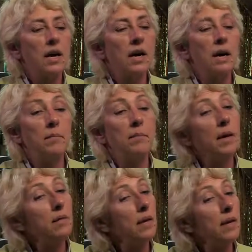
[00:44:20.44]

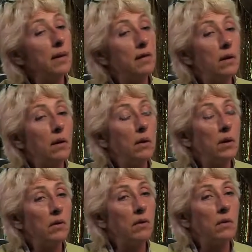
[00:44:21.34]
But at that time,
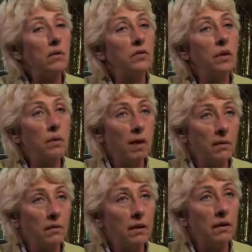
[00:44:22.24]
Hungary was so
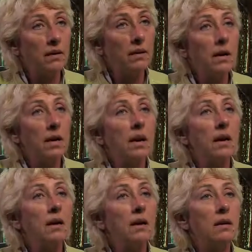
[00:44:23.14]
Catholic,
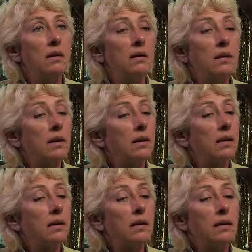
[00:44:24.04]
and
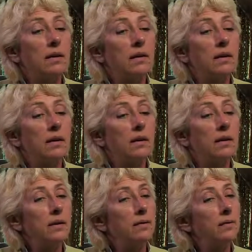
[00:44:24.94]
that
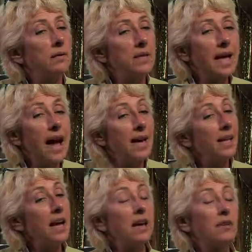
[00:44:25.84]

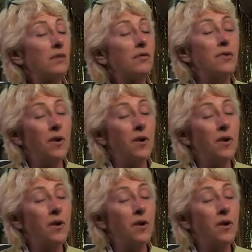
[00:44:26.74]
again is